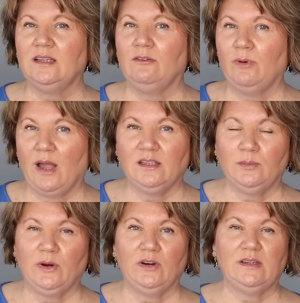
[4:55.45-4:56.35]
and
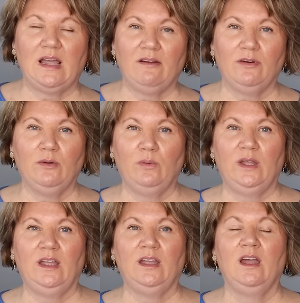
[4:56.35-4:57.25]
raspberries every
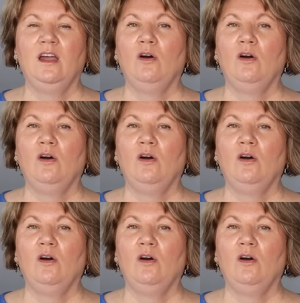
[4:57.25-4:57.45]
week,